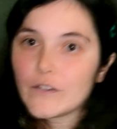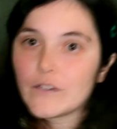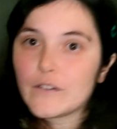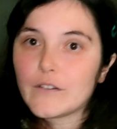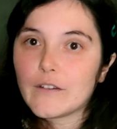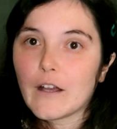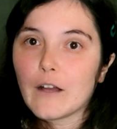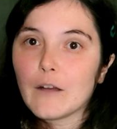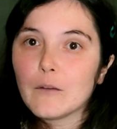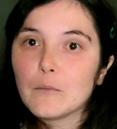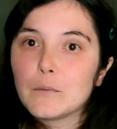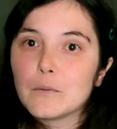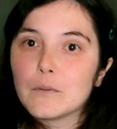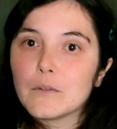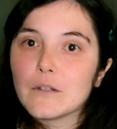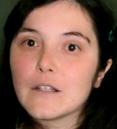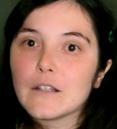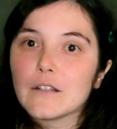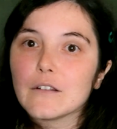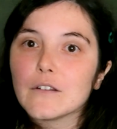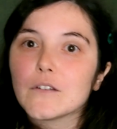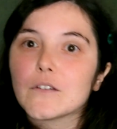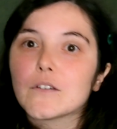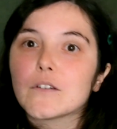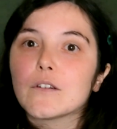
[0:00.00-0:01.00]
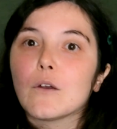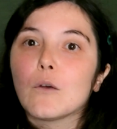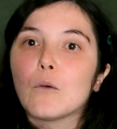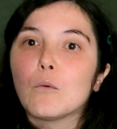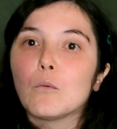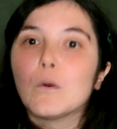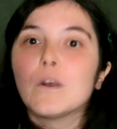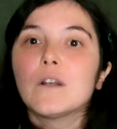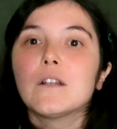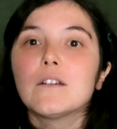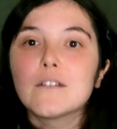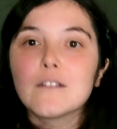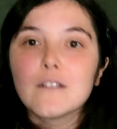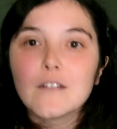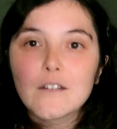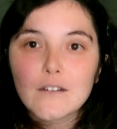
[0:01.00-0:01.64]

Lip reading: step is, what is the